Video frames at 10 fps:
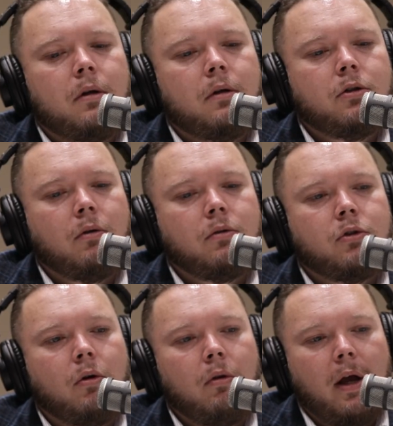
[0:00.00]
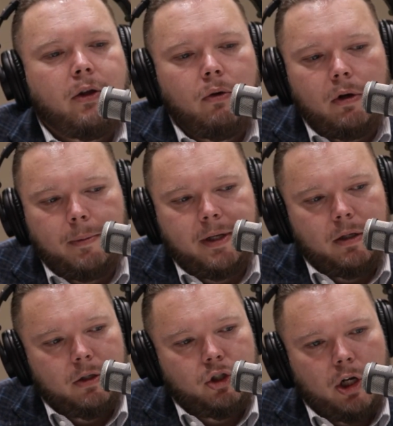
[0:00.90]
So like you come into
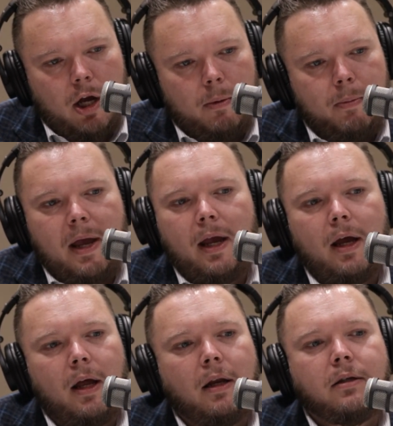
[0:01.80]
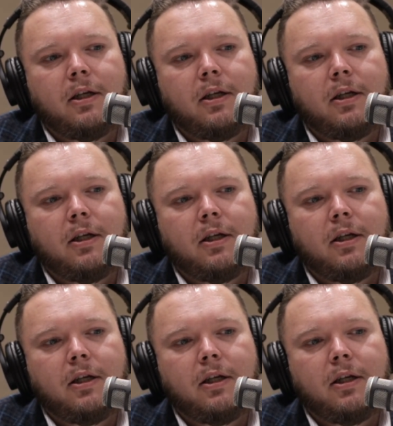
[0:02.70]
the shop and